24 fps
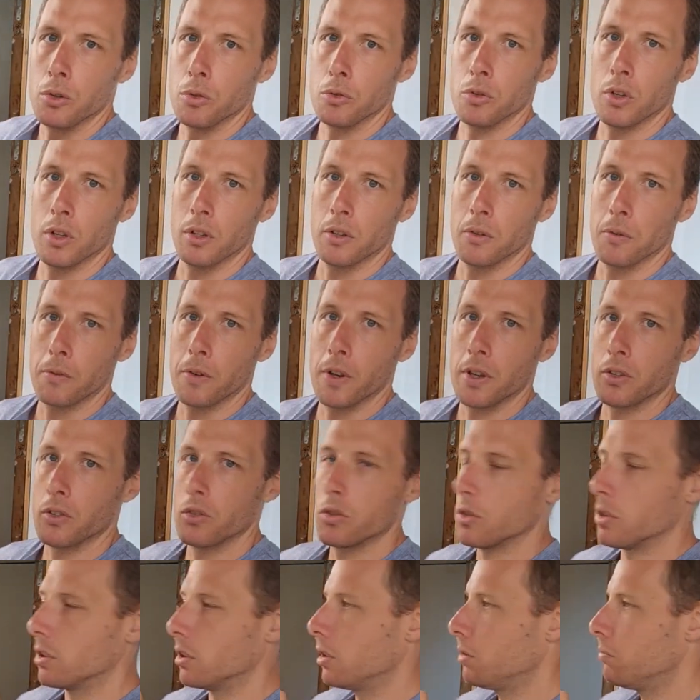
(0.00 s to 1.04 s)
user interface
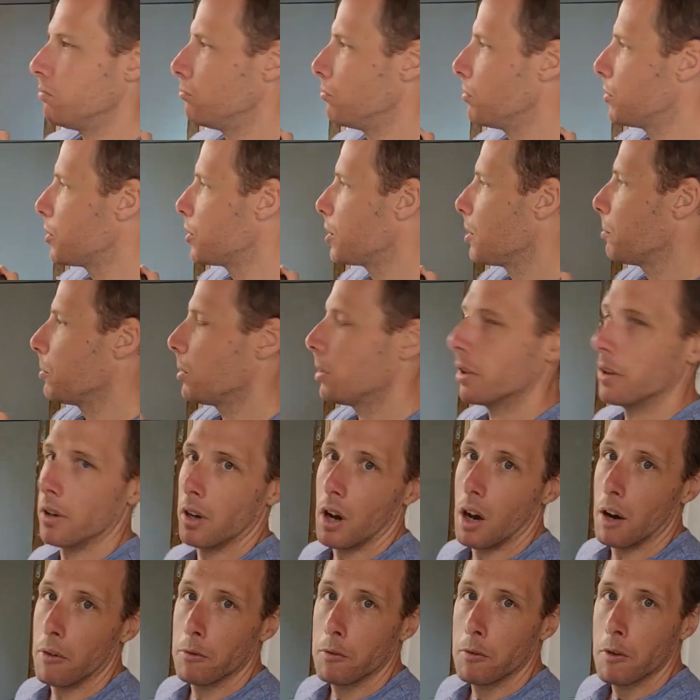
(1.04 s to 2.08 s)
still. Simple
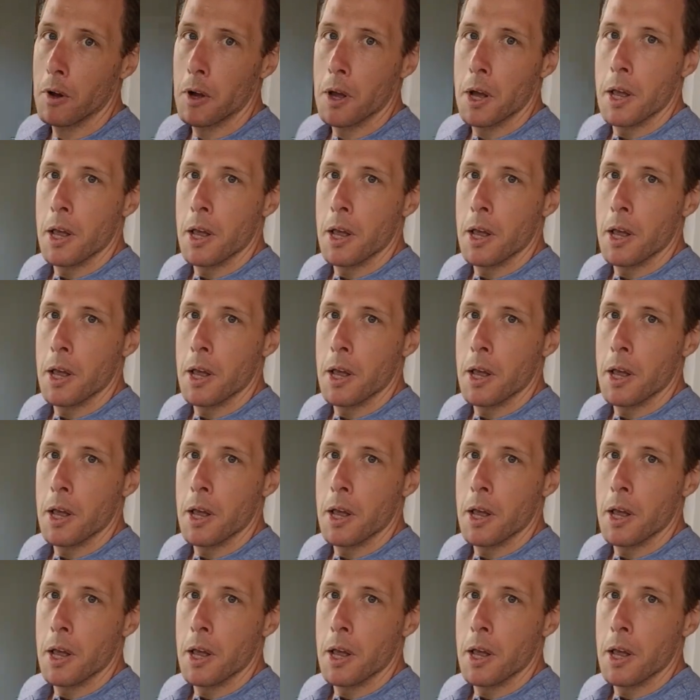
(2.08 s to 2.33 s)
enough.